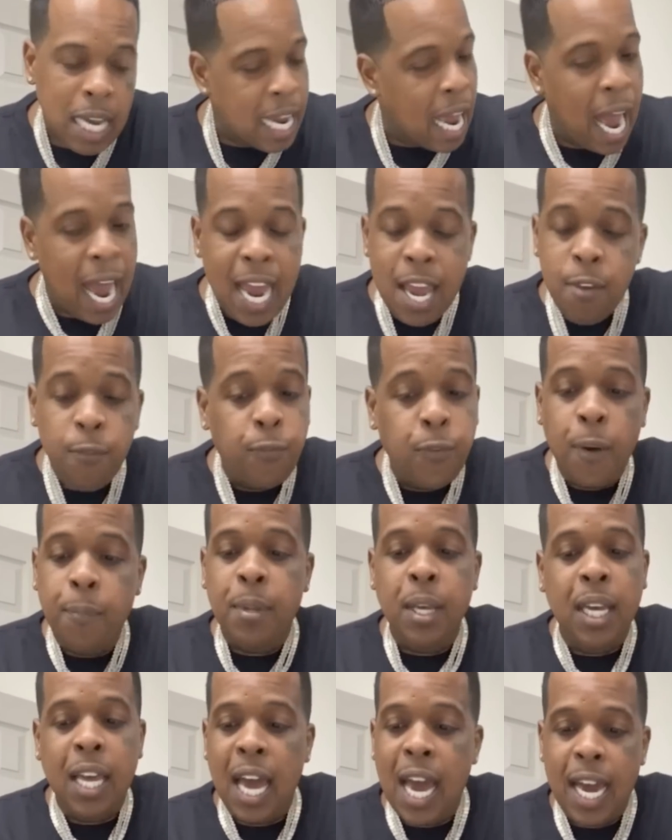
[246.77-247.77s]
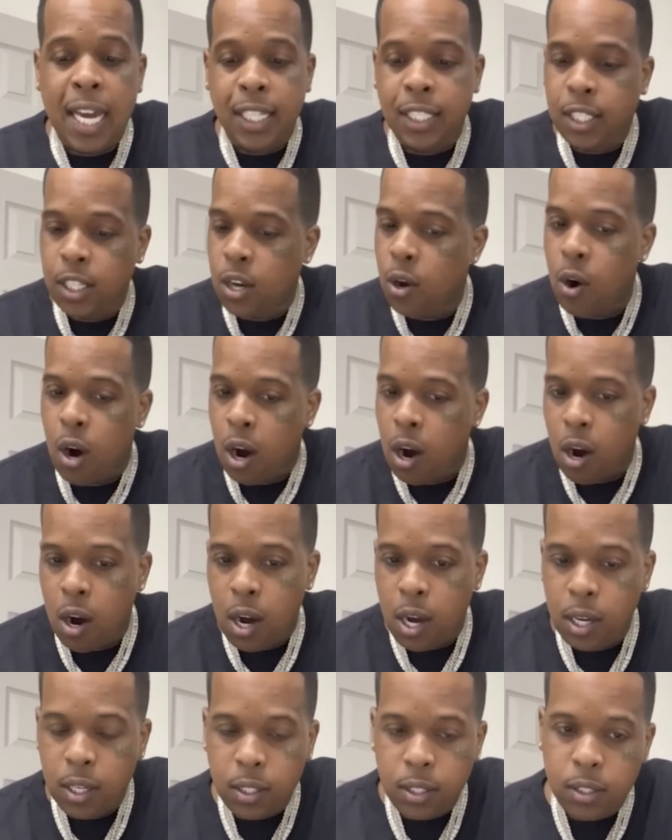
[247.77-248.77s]
It ain't from the kindness of your
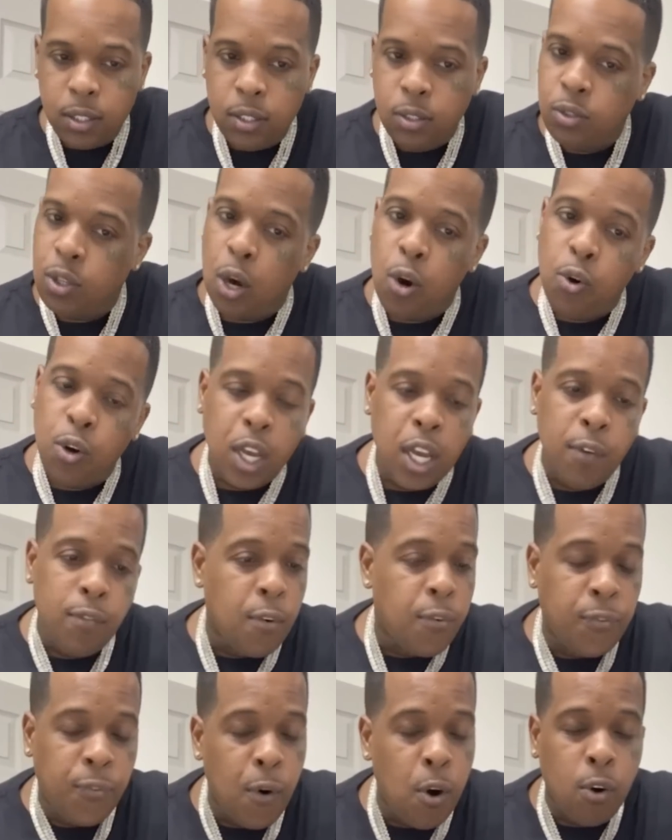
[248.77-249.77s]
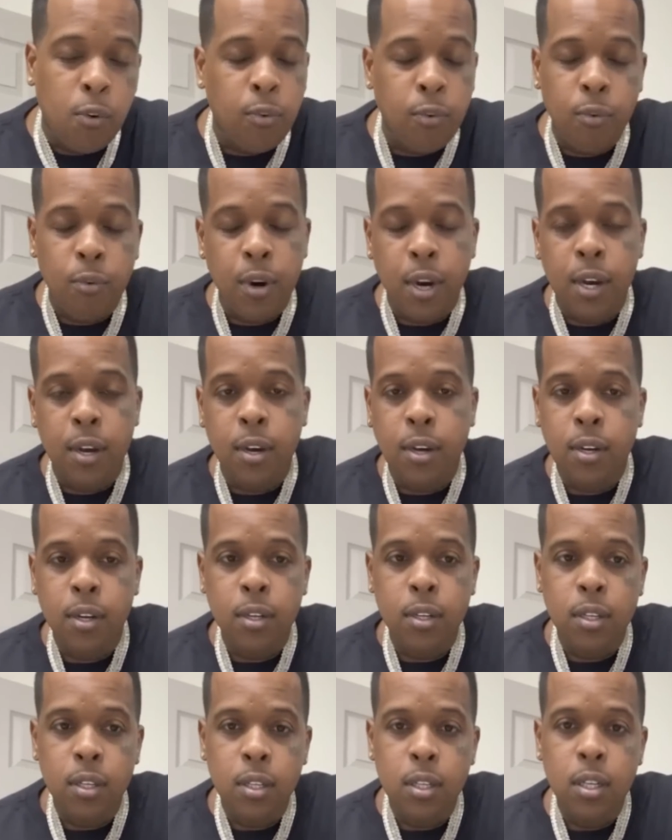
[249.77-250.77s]
heart. You don't give a fuck for real.
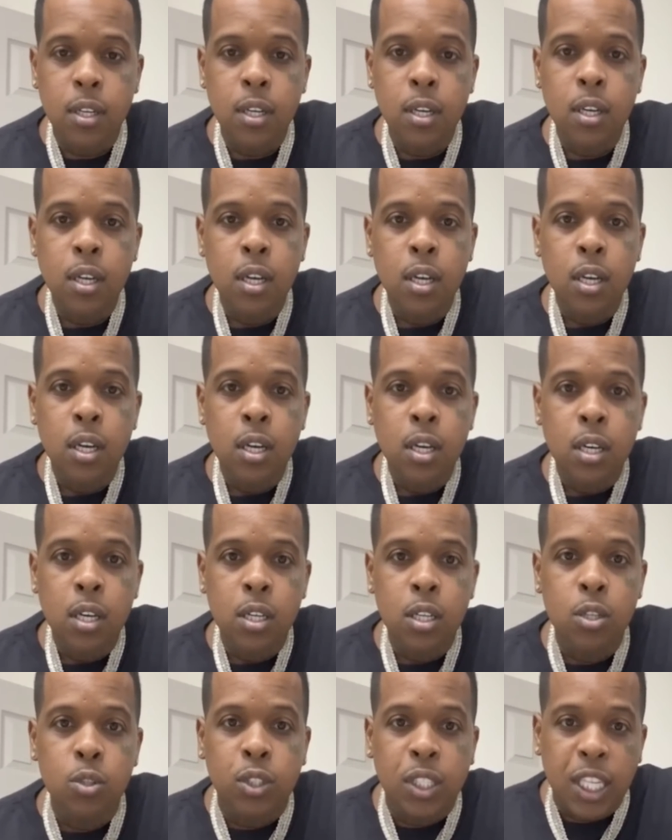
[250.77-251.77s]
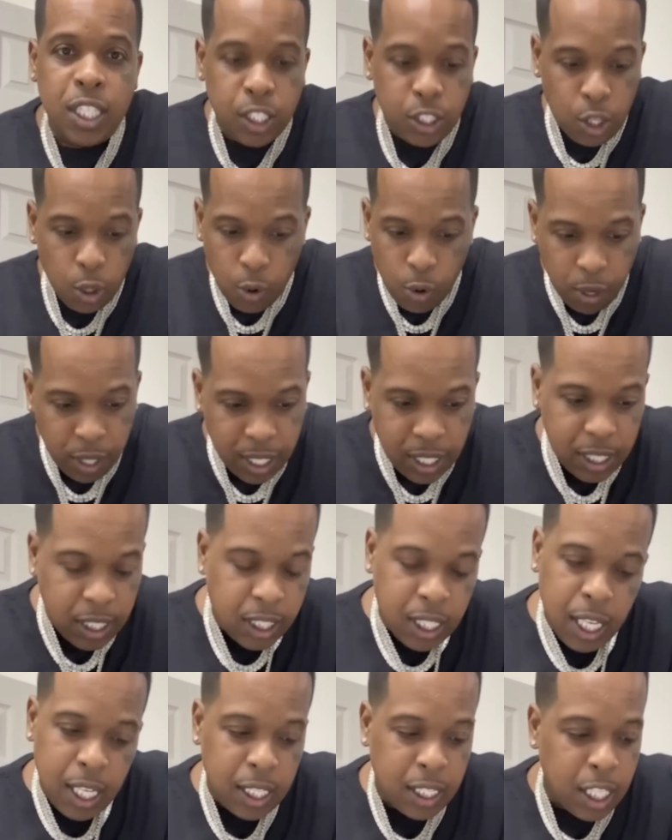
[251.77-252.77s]
You just doing this
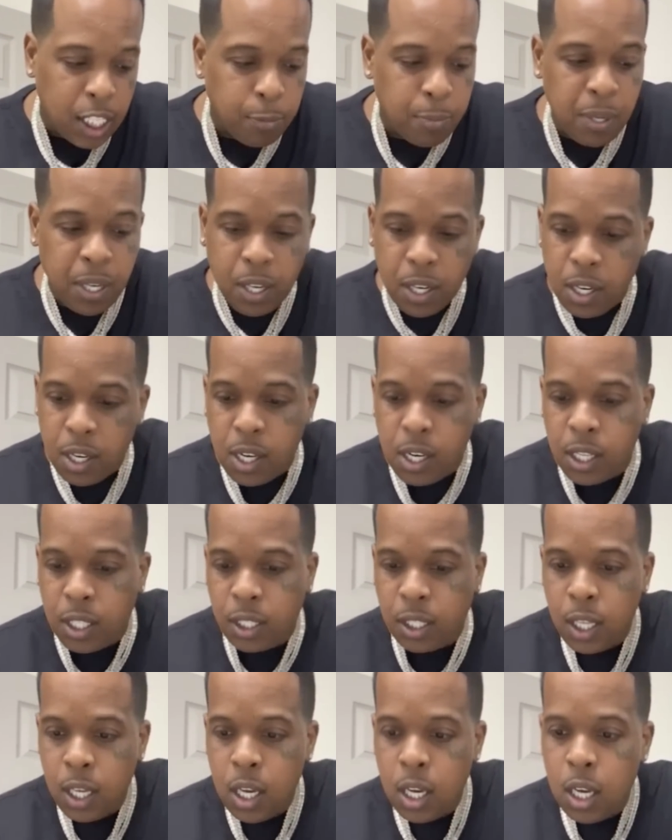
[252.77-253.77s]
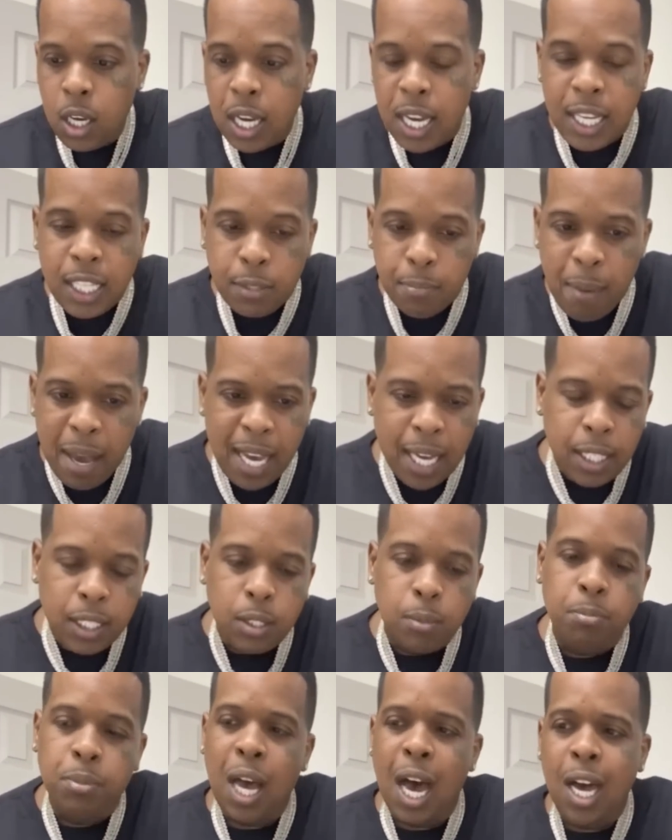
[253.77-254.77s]
shit just because it's making
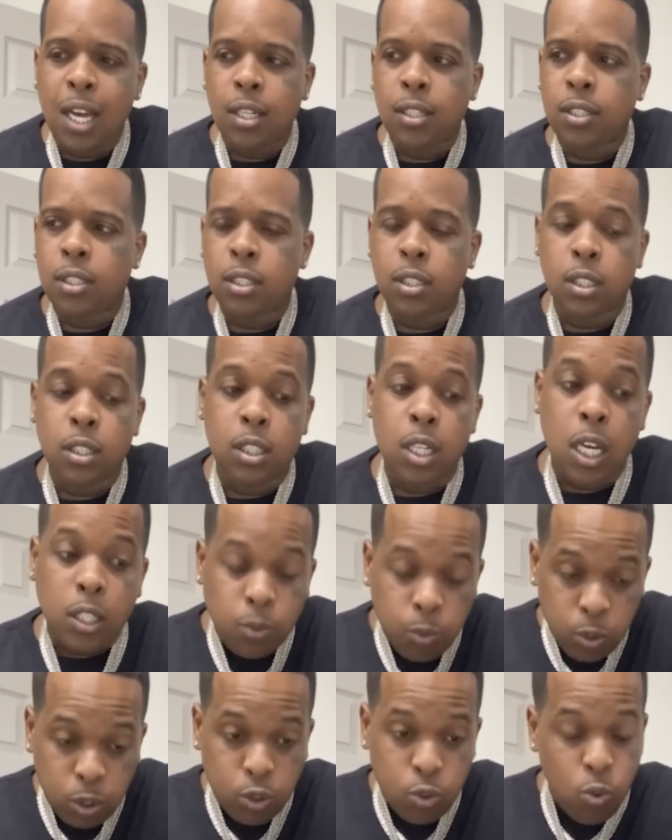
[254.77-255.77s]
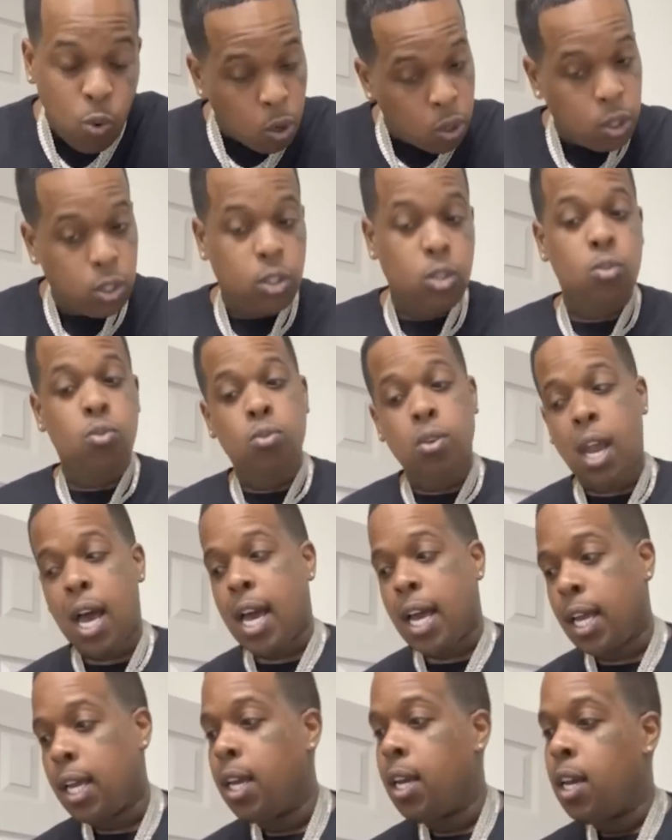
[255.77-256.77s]
some dollars. That's what you want to do.
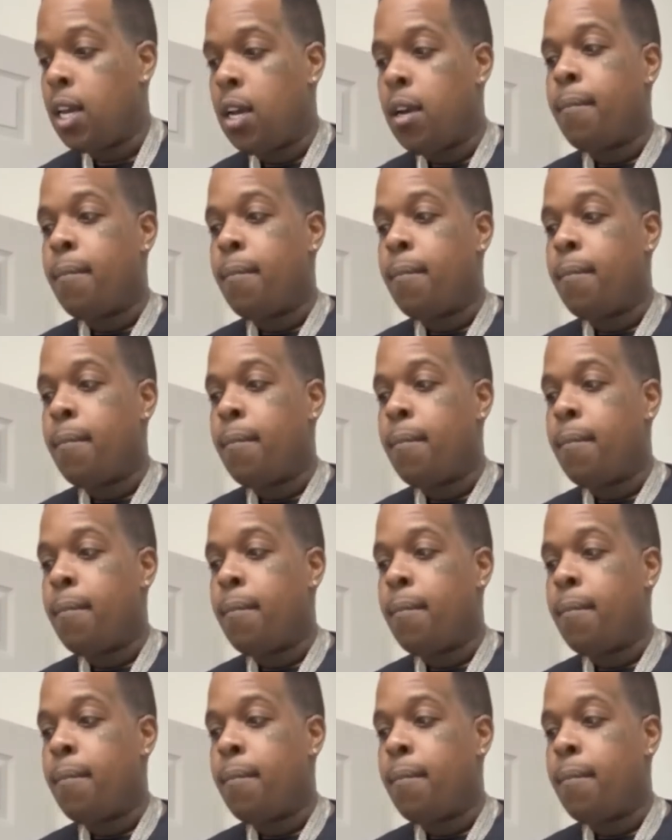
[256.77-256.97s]
Like,